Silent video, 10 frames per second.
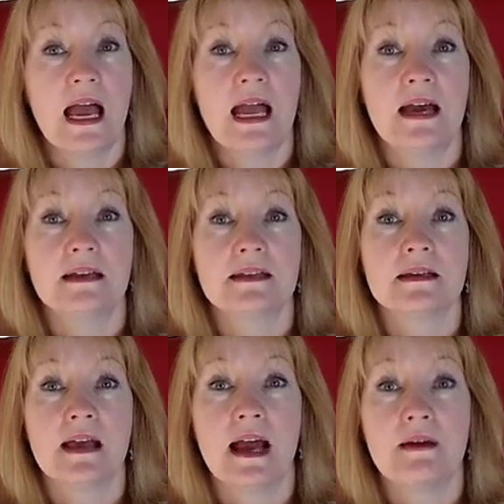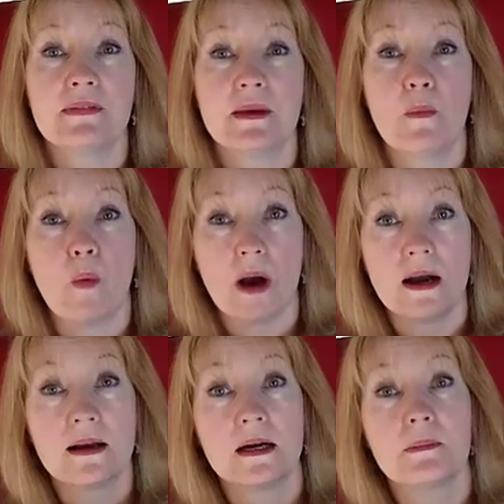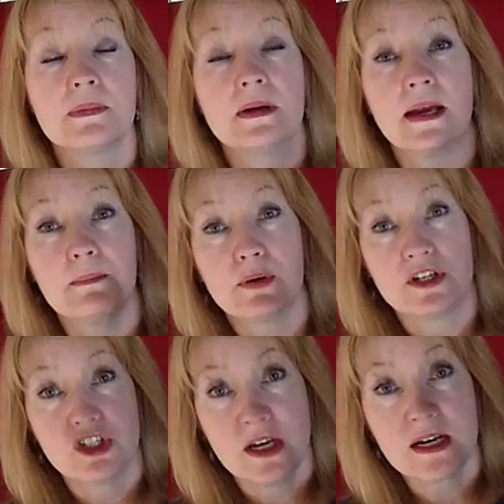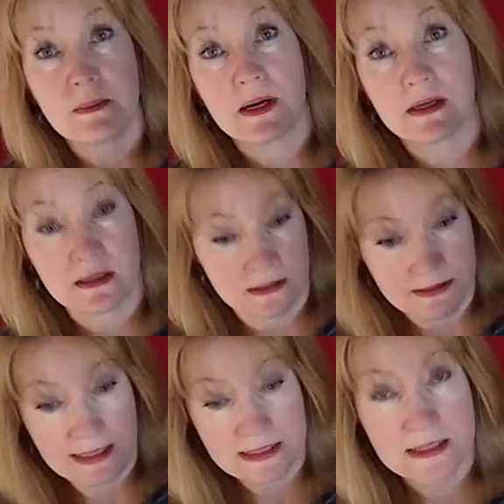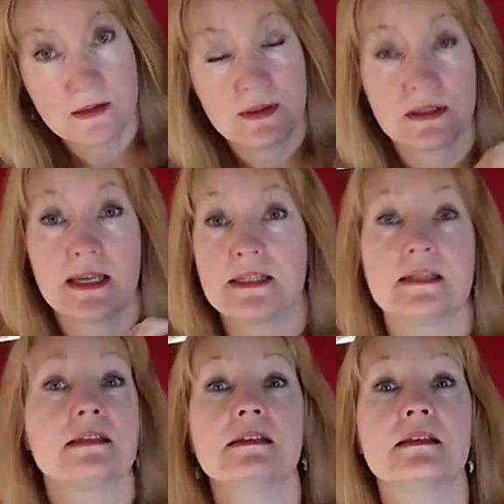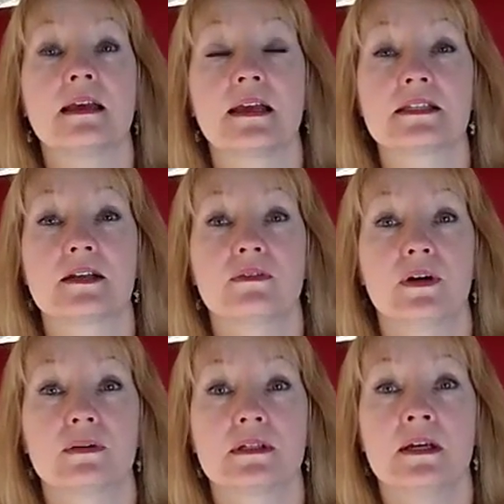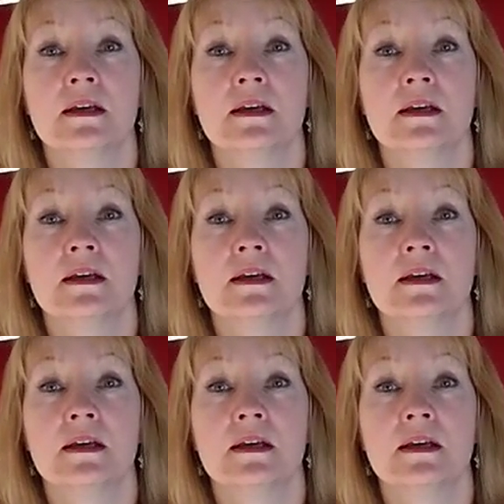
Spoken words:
and have them walk up and put a check mark next to the lesson that gets their vote.